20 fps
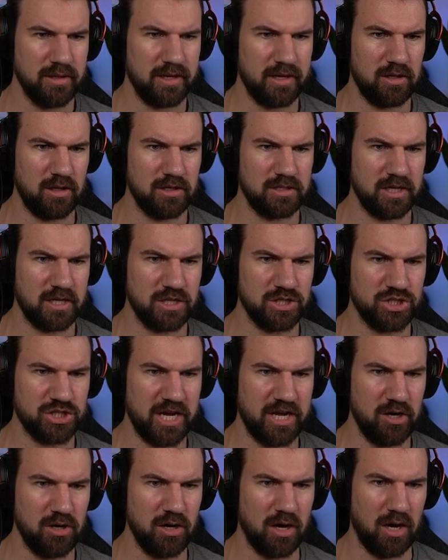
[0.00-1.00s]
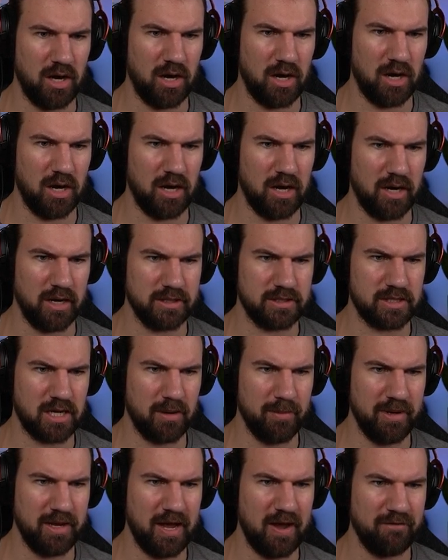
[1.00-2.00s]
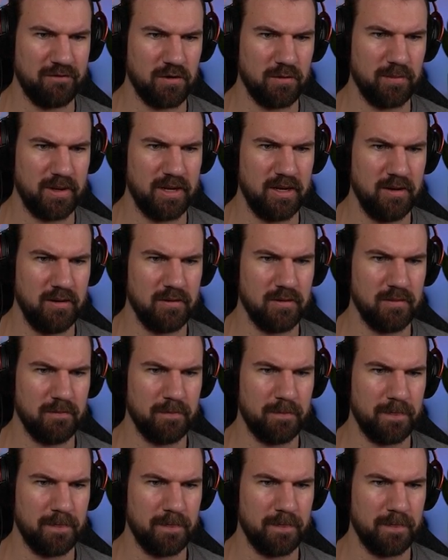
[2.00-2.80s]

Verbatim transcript: It looks like a shadow. Oh, it's coming after me.